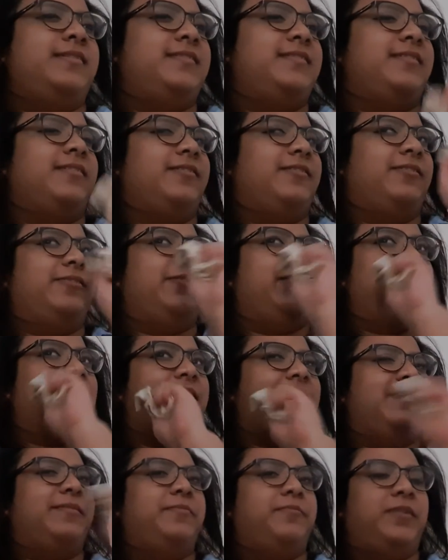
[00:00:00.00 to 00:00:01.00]
So
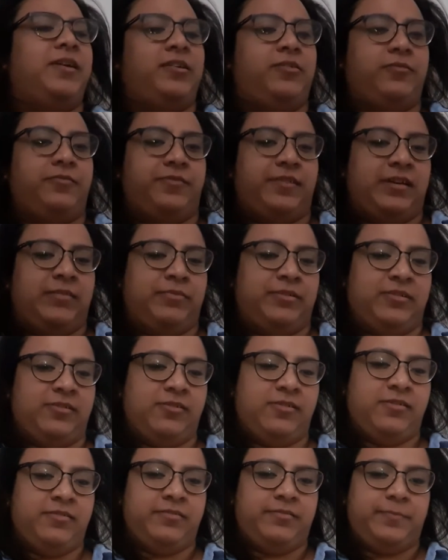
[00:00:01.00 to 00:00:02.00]
yeah, microfiber
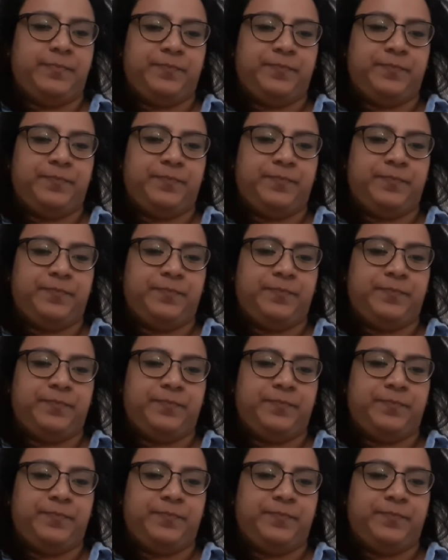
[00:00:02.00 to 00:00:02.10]
cloth.